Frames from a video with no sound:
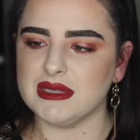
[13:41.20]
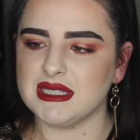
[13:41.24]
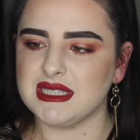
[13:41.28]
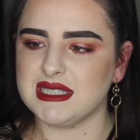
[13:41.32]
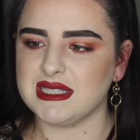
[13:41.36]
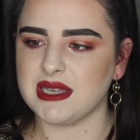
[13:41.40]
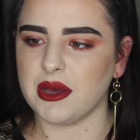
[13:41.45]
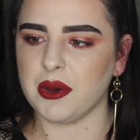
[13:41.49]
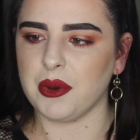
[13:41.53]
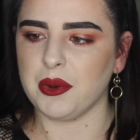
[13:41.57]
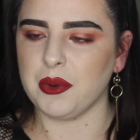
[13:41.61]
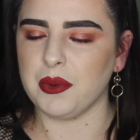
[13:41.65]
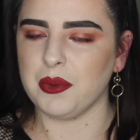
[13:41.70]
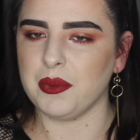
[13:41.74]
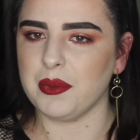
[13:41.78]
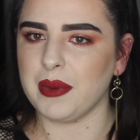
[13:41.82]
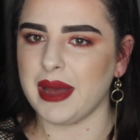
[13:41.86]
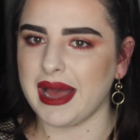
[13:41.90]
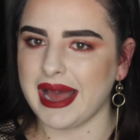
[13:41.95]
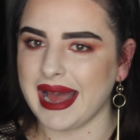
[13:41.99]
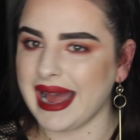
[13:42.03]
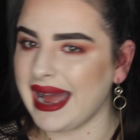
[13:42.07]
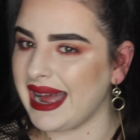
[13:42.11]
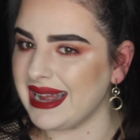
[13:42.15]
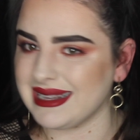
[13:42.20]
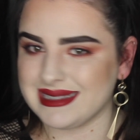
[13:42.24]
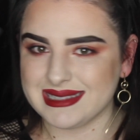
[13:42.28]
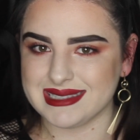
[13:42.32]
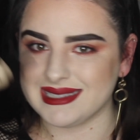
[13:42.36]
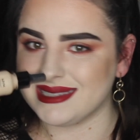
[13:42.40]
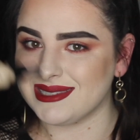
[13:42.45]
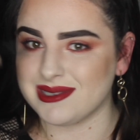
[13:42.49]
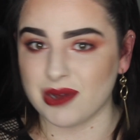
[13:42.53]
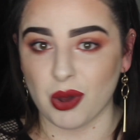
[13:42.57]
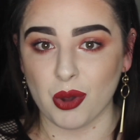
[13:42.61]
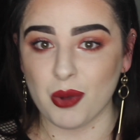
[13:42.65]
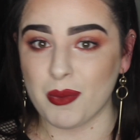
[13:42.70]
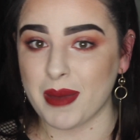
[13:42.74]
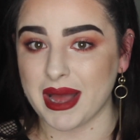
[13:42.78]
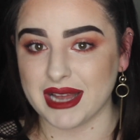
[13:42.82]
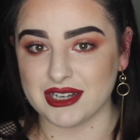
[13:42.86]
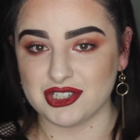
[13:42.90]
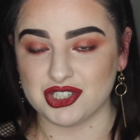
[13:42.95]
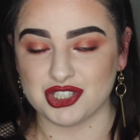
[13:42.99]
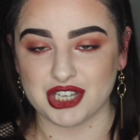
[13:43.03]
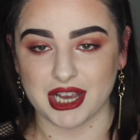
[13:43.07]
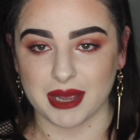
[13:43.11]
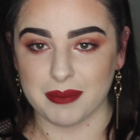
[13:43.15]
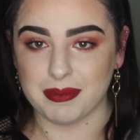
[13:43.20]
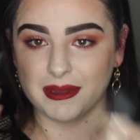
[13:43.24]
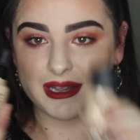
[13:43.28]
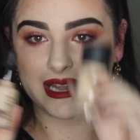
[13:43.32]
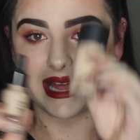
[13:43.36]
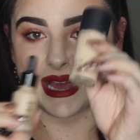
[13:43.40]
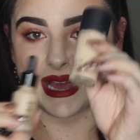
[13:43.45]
So it's so much cheaper.